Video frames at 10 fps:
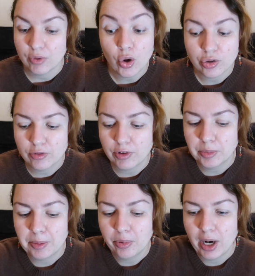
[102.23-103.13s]
also
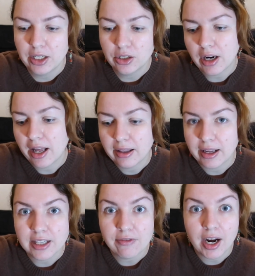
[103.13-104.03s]
from the brand. I think
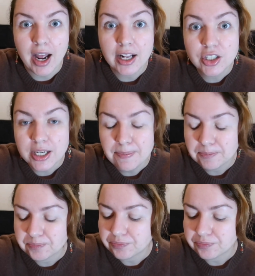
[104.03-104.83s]
it's very handy.